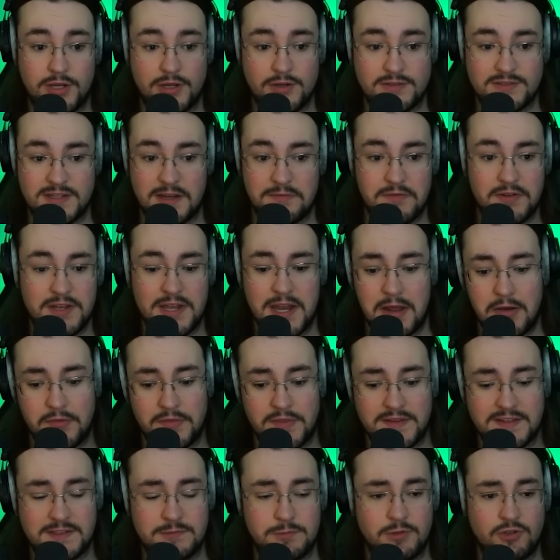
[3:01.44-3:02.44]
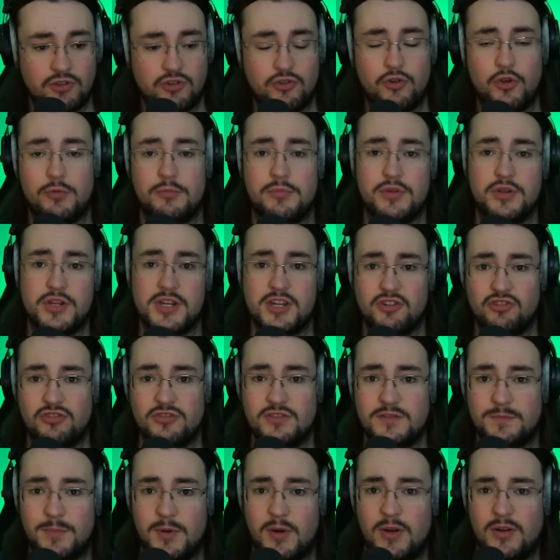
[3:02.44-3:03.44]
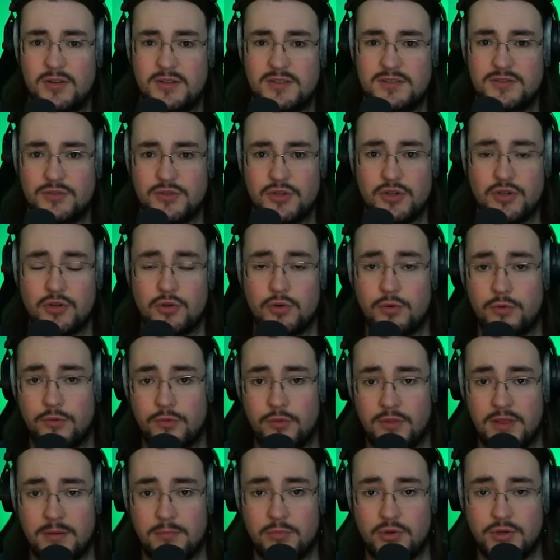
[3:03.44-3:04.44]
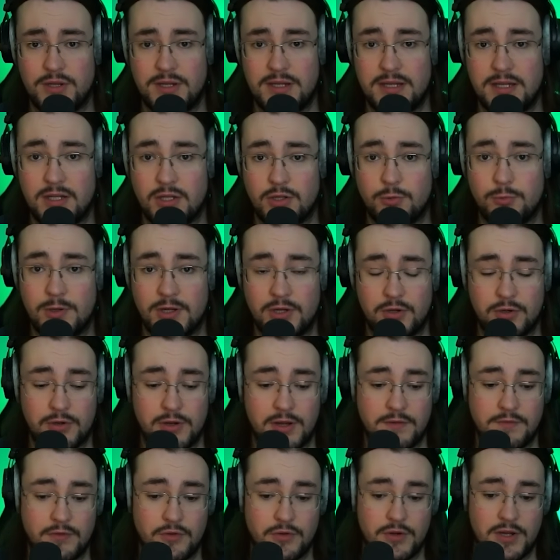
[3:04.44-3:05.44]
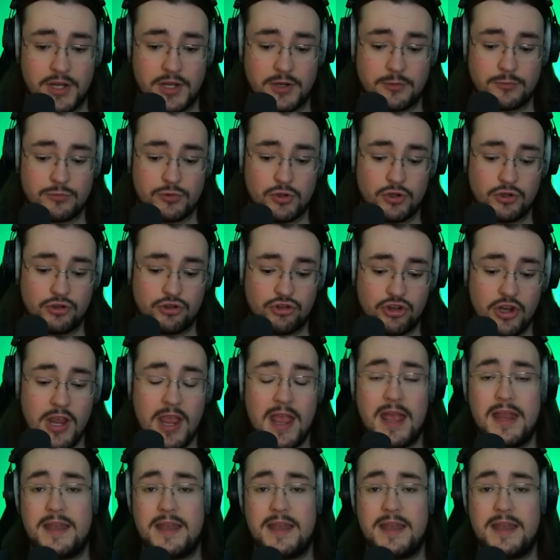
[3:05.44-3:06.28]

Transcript: is every now and then switch to a munitions box so you can go through that money a little quicker if you're in a rush.